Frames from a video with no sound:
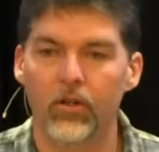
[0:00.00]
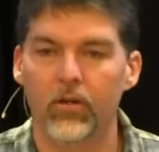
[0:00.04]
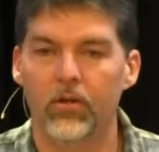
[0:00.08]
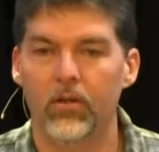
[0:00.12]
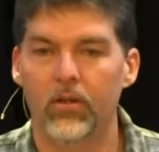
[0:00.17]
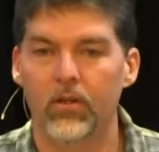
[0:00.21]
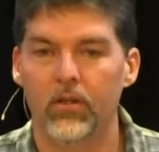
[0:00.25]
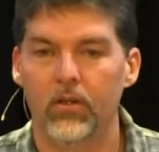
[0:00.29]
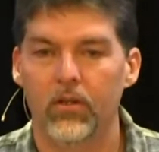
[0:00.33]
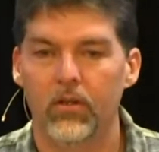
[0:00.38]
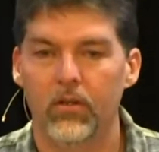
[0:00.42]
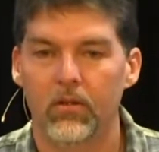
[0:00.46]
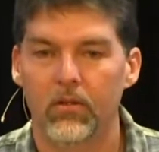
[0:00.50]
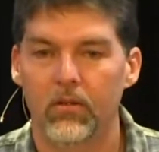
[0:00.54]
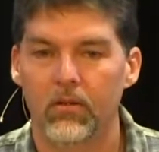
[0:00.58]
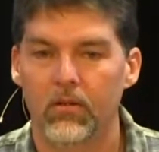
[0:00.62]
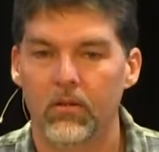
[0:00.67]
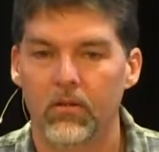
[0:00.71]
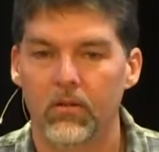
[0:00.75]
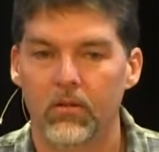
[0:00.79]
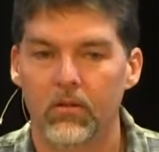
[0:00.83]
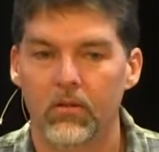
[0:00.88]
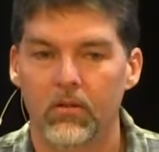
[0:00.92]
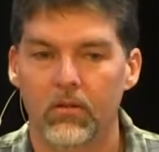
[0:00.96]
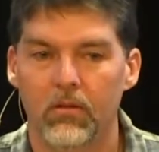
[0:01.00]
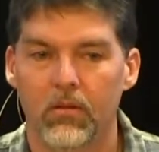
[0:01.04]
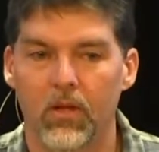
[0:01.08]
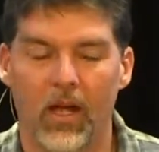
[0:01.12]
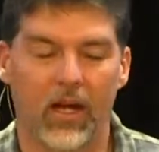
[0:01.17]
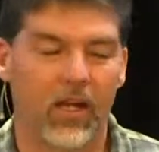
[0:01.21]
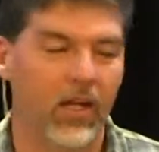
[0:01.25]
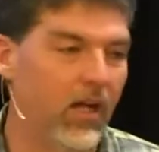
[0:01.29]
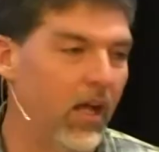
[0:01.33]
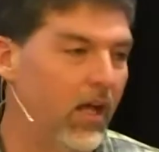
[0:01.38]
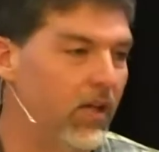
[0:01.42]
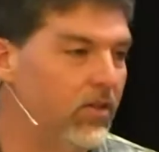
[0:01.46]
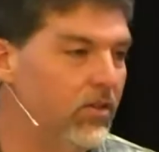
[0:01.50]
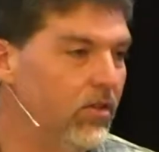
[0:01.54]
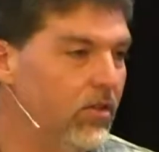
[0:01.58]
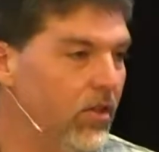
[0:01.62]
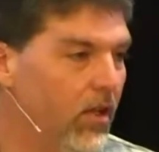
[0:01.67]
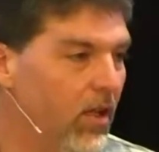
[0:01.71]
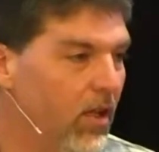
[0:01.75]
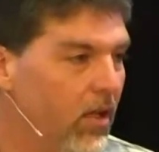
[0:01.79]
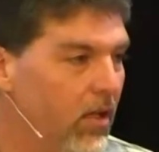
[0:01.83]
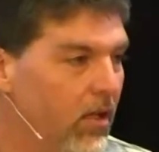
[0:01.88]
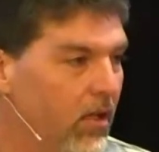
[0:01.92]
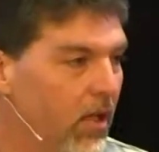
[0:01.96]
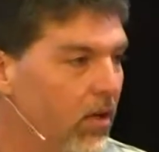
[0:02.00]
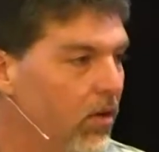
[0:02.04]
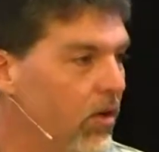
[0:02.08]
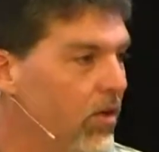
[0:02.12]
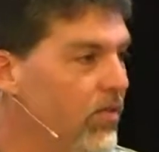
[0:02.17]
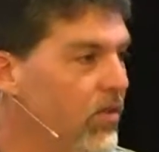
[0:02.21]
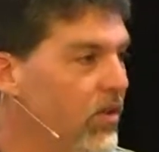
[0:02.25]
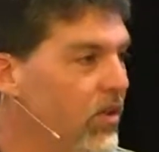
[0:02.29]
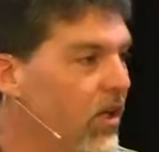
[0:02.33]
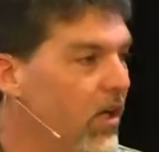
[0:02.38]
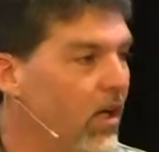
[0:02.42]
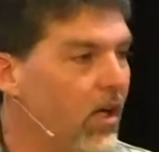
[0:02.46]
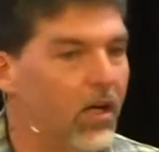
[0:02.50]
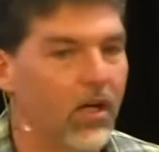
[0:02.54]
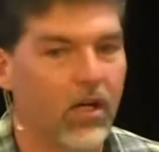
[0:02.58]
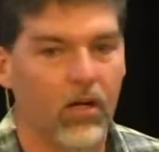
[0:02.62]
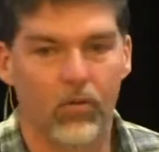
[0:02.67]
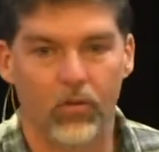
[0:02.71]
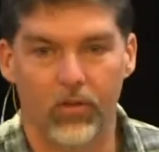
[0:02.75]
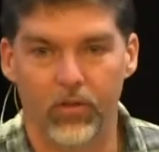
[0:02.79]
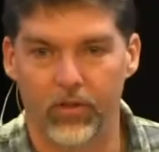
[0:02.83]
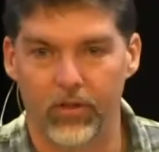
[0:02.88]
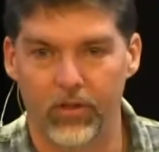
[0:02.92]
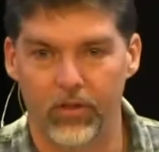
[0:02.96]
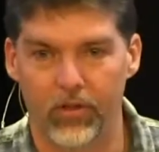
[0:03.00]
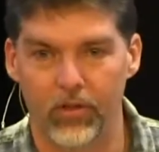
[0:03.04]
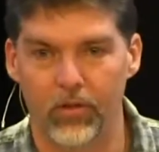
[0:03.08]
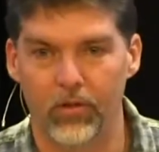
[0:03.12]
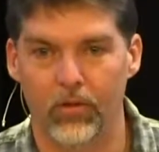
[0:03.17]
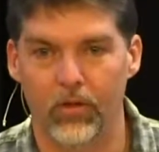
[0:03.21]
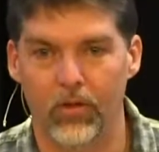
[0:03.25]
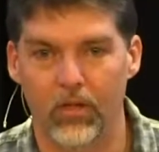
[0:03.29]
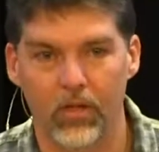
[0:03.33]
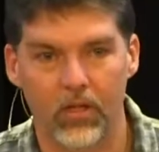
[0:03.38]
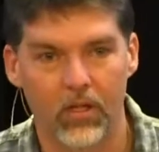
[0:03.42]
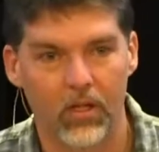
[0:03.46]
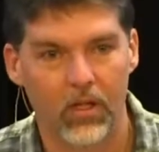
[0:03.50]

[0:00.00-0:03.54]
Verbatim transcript: doing. I could add to that. They don't even care what they're doing.